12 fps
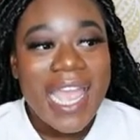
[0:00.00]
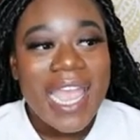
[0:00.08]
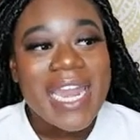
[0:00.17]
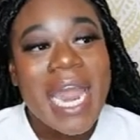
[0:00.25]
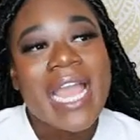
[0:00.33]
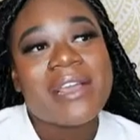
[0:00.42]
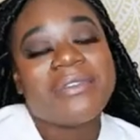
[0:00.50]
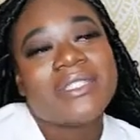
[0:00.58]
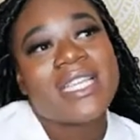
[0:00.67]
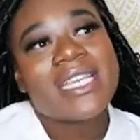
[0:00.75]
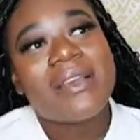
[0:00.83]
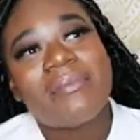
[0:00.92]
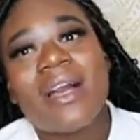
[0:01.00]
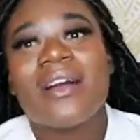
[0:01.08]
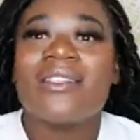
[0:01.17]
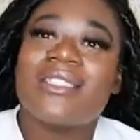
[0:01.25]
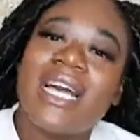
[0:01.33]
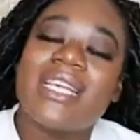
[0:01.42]
and I was thinking
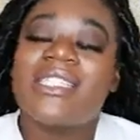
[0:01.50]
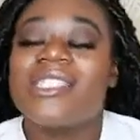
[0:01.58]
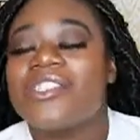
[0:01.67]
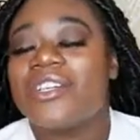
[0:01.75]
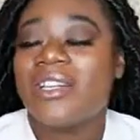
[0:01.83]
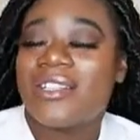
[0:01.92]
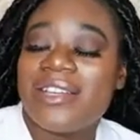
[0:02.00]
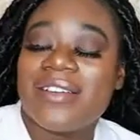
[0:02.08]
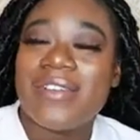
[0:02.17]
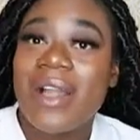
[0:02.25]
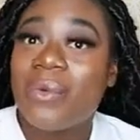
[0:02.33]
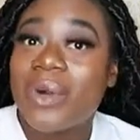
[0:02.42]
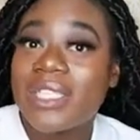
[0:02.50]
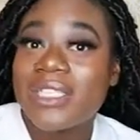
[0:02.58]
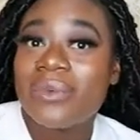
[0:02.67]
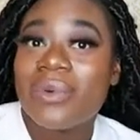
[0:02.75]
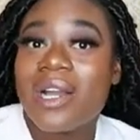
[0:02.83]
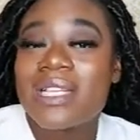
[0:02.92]
about tossing and turning if I
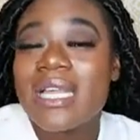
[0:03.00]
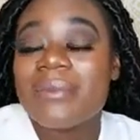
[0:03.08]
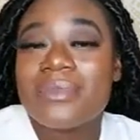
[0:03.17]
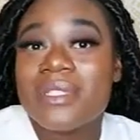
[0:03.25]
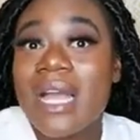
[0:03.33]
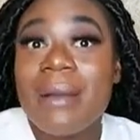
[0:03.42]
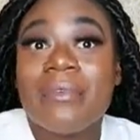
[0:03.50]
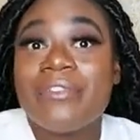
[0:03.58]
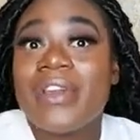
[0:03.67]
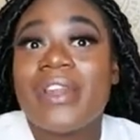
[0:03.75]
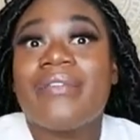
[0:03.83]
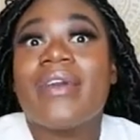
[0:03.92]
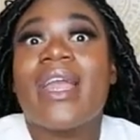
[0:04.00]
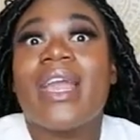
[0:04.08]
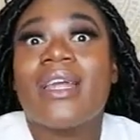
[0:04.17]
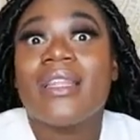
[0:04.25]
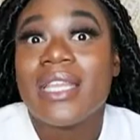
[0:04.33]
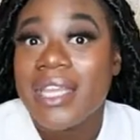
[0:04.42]
wanted one, because I'm afraid of
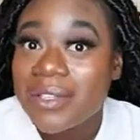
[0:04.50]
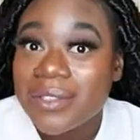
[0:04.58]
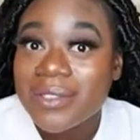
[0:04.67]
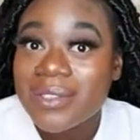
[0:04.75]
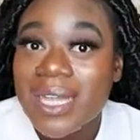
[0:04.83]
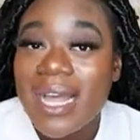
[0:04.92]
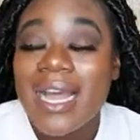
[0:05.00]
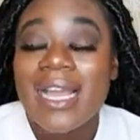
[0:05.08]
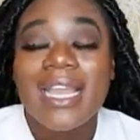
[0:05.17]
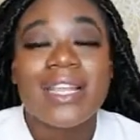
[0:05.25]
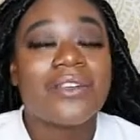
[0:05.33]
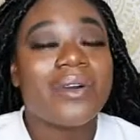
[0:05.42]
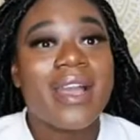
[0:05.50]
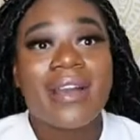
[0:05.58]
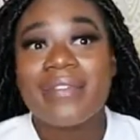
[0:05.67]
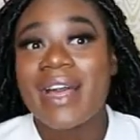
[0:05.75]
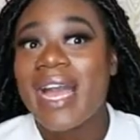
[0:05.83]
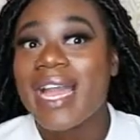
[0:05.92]
needles. I don't
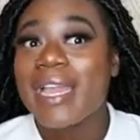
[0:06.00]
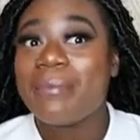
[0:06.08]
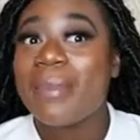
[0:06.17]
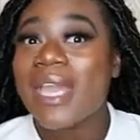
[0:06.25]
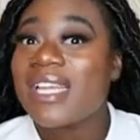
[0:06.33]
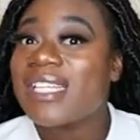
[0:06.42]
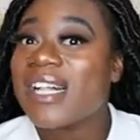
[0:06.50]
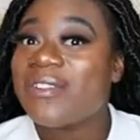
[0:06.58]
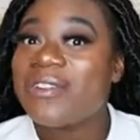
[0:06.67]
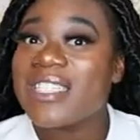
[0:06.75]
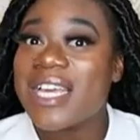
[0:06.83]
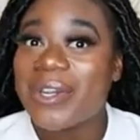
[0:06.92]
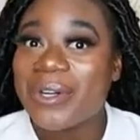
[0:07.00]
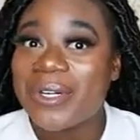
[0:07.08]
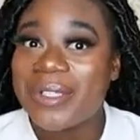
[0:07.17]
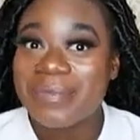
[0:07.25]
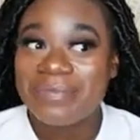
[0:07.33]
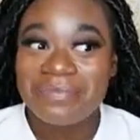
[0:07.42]
have a high pain tolerance at
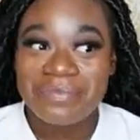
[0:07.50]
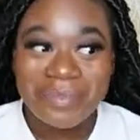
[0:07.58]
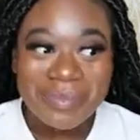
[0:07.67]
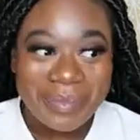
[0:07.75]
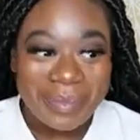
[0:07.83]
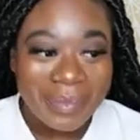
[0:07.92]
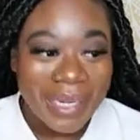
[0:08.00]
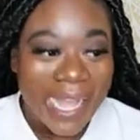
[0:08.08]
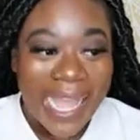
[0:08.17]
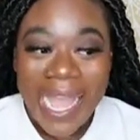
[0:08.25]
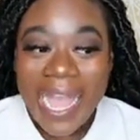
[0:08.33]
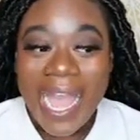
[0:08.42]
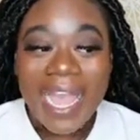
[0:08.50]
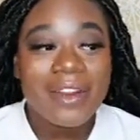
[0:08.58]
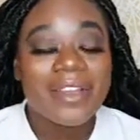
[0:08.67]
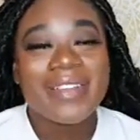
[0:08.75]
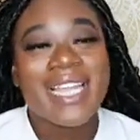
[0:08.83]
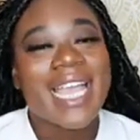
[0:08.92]
all. I don't
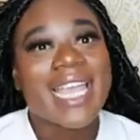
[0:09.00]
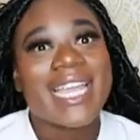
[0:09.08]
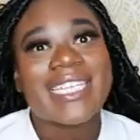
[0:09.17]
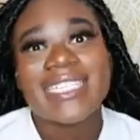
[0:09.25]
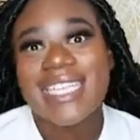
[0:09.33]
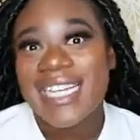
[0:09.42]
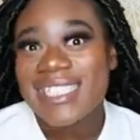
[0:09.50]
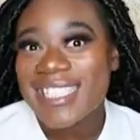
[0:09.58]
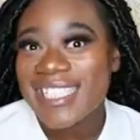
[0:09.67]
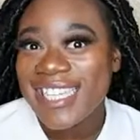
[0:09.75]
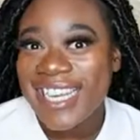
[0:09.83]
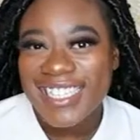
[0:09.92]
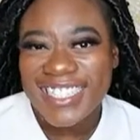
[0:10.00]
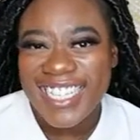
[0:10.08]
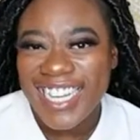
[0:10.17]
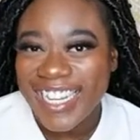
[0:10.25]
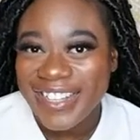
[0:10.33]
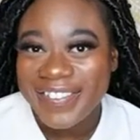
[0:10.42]
even like getting shots at the doctor's
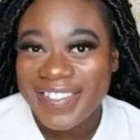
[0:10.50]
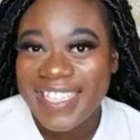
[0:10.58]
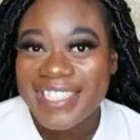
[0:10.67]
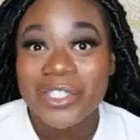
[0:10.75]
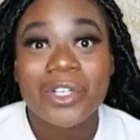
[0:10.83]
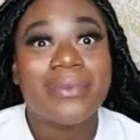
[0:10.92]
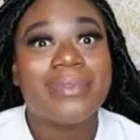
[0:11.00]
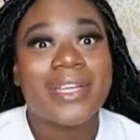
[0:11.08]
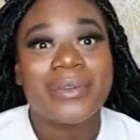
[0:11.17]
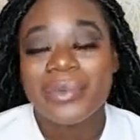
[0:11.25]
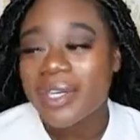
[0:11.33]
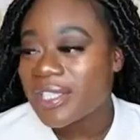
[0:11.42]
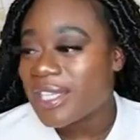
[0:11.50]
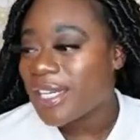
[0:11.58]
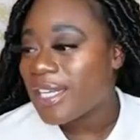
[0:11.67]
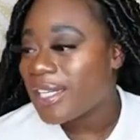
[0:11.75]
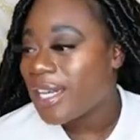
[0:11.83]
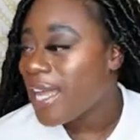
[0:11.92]
office or blood work
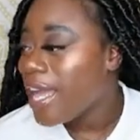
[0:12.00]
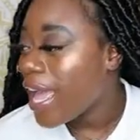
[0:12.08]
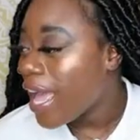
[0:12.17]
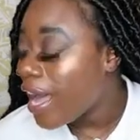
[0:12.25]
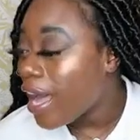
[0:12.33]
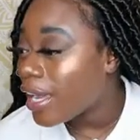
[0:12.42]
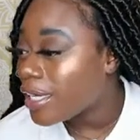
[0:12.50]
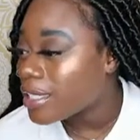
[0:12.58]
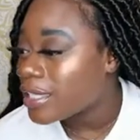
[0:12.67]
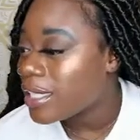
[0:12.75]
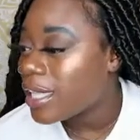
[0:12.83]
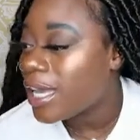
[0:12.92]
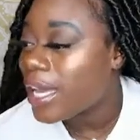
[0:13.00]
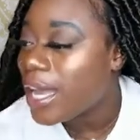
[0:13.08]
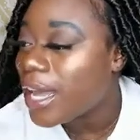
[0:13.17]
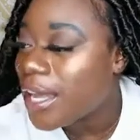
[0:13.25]
done, honestly.